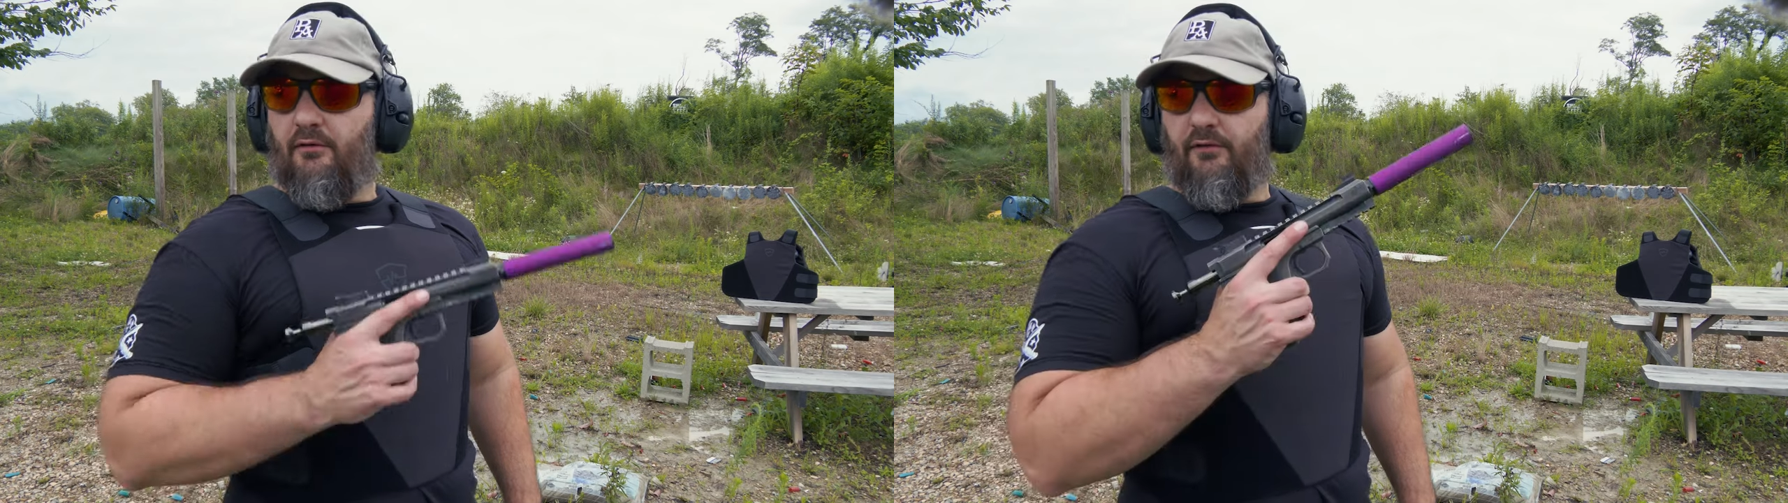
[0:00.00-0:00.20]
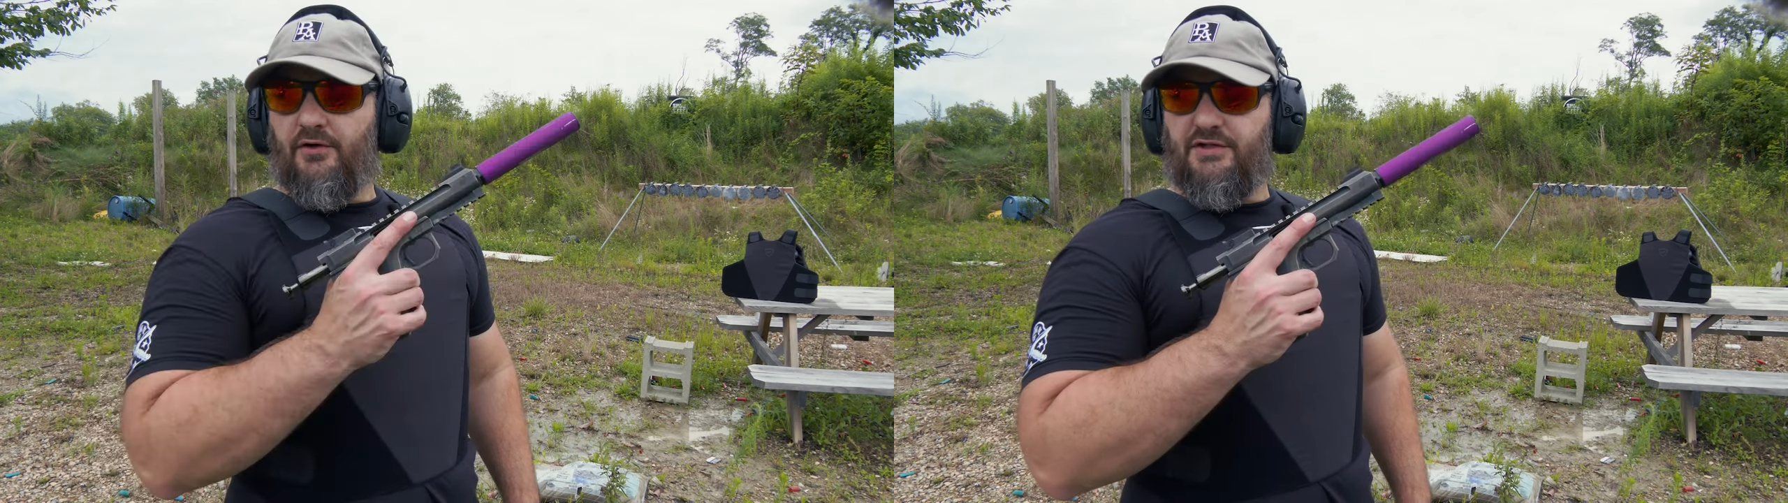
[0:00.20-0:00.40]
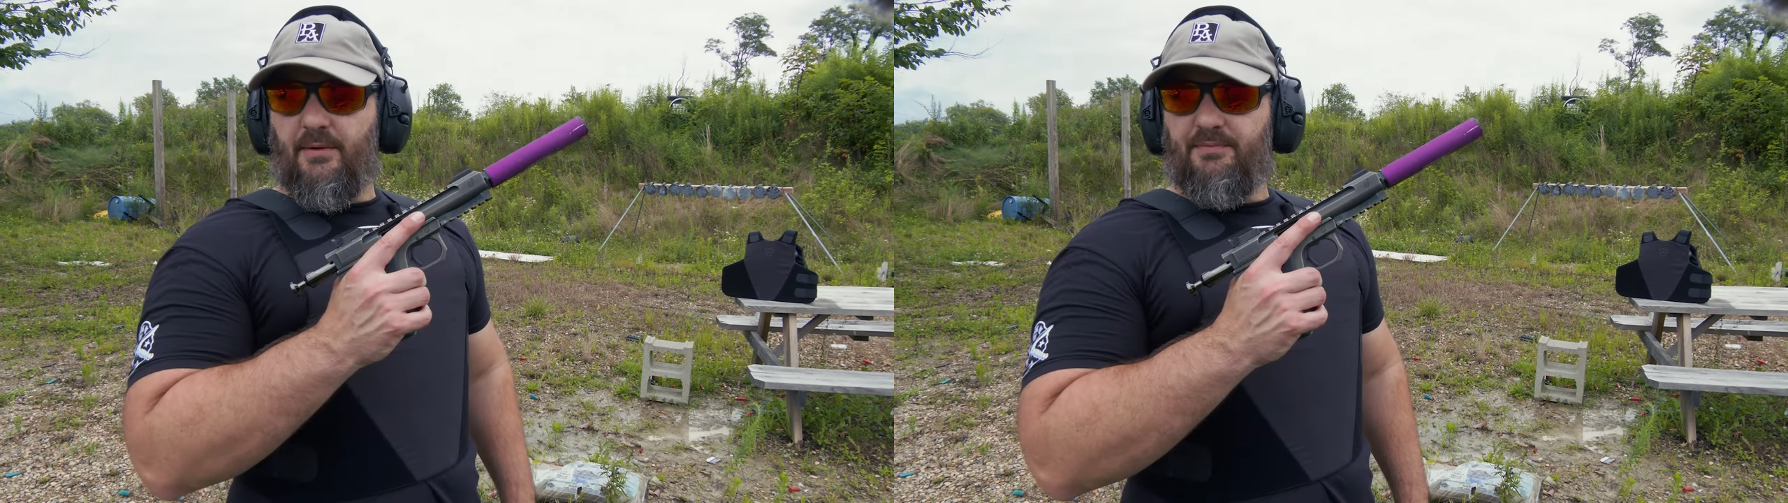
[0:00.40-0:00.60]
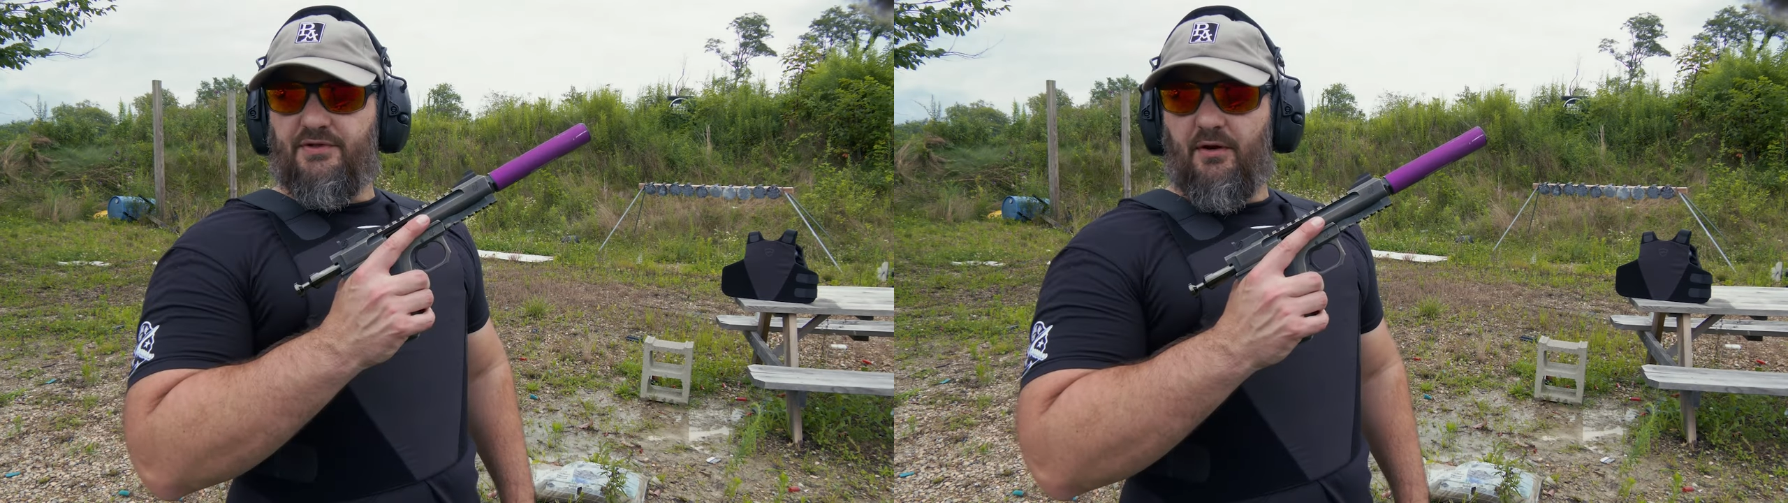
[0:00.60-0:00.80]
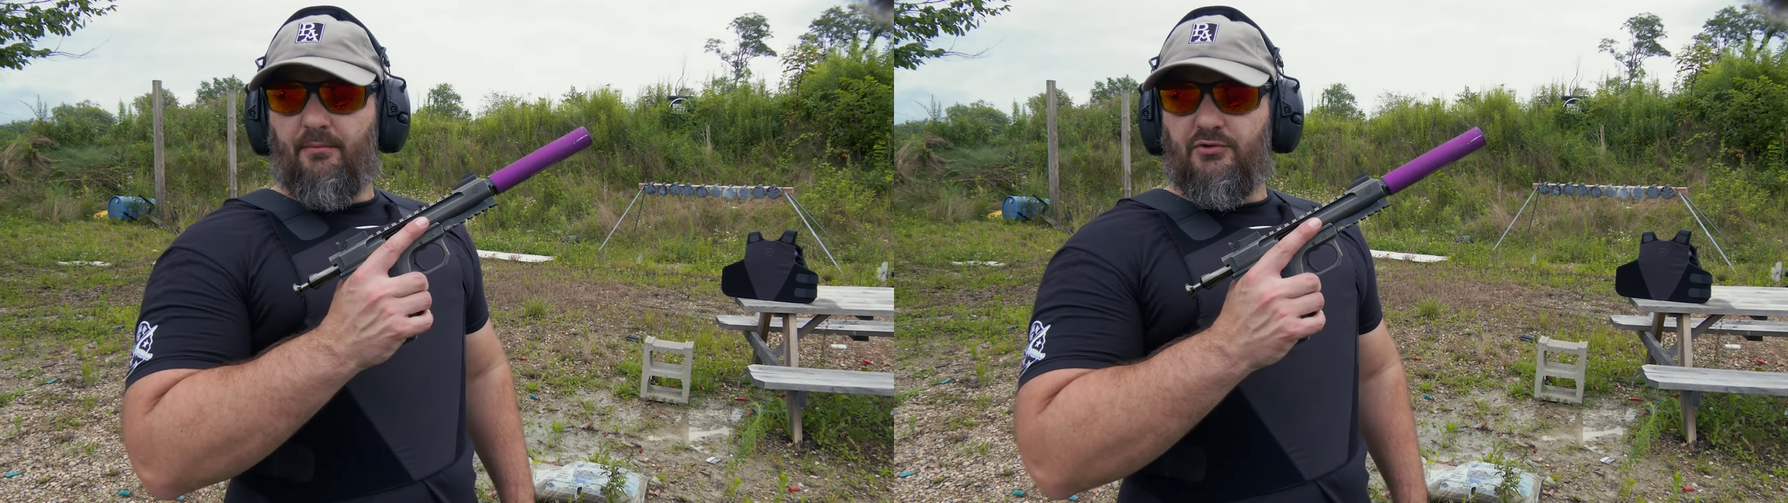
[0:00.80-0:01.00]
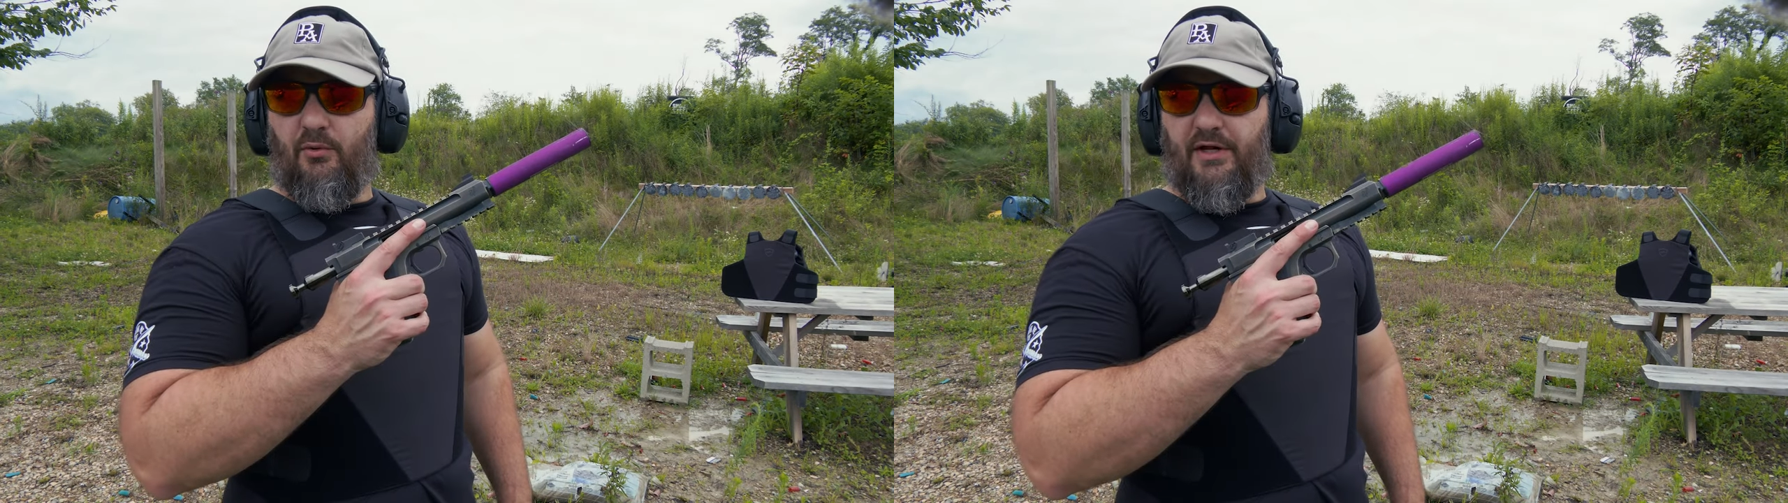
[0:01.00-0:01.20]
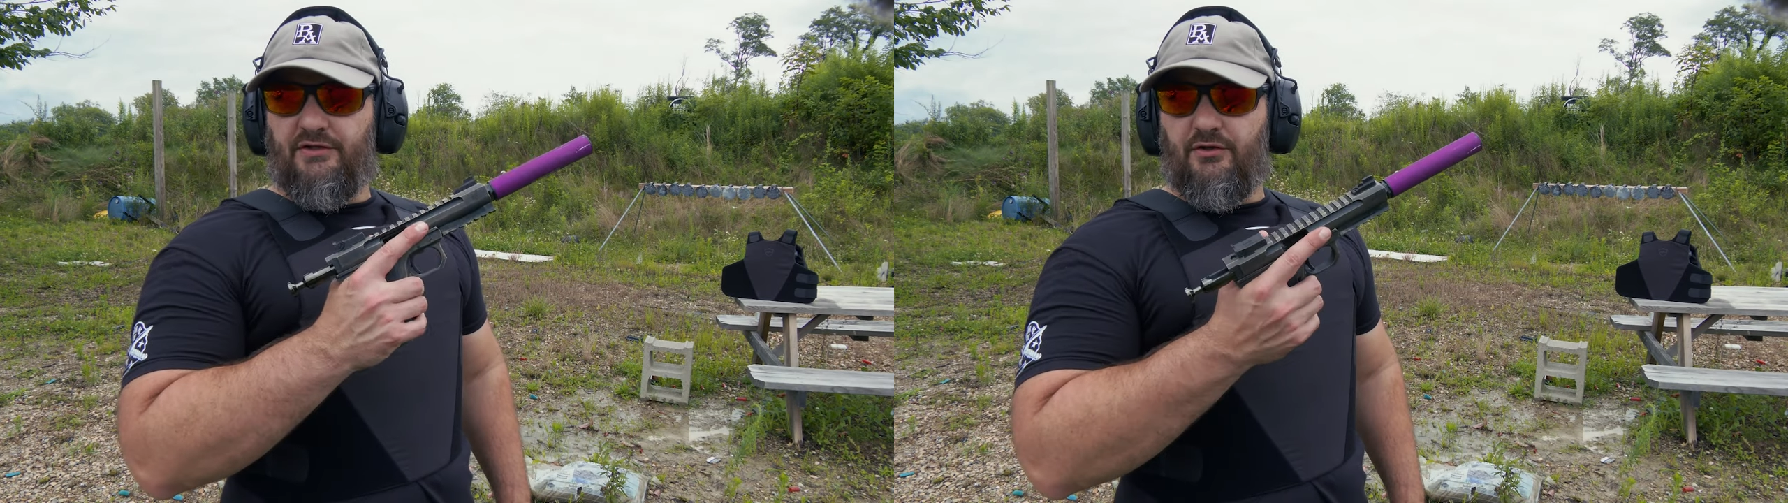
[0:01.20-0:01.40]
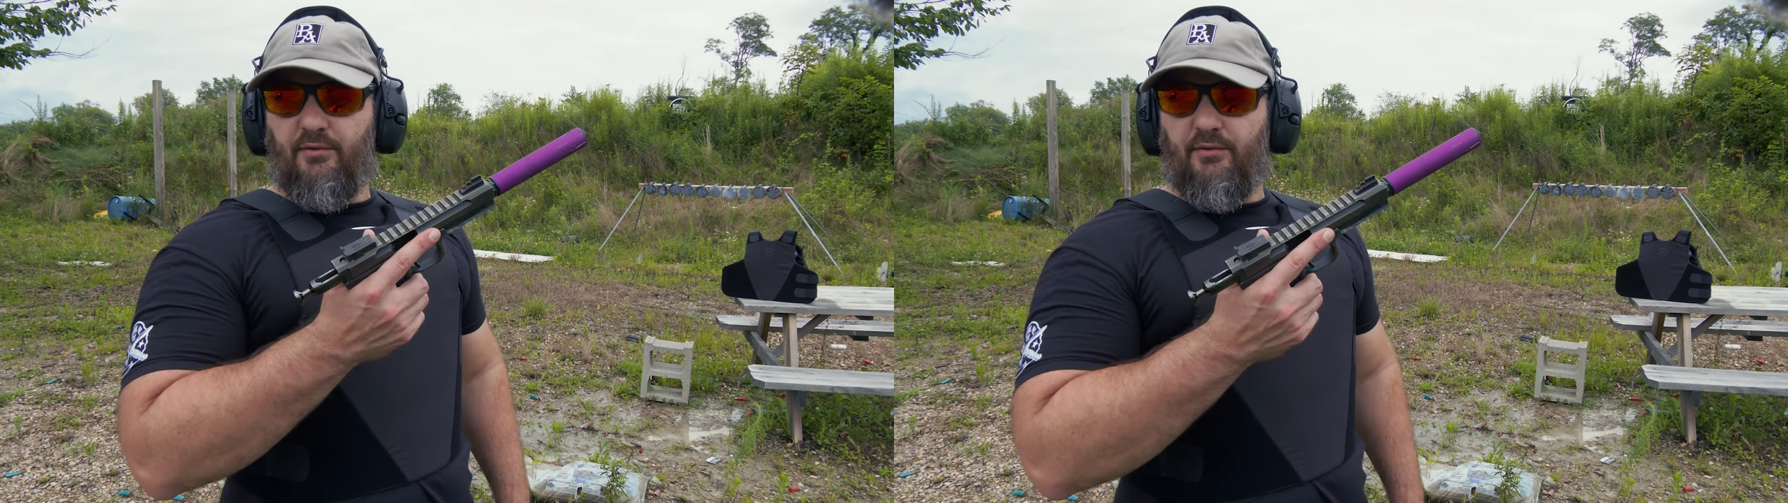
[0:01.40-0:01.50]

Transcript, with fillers: First up, some twenty-two.